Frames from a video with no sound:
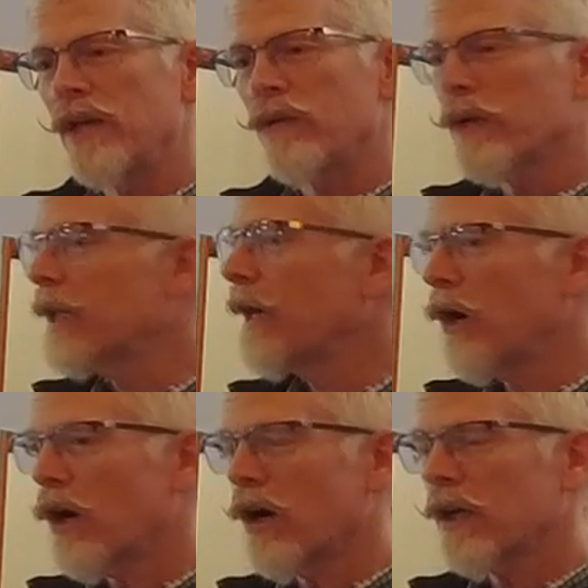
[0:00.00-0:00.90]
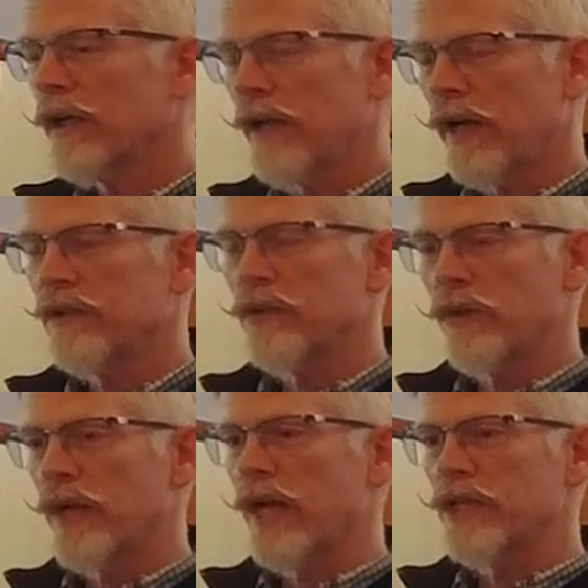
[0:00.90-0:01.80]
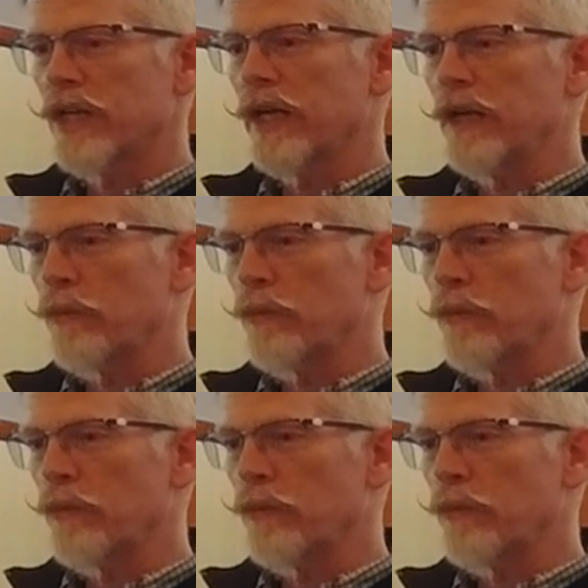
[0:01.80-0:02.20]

you really are connected to a Nigerian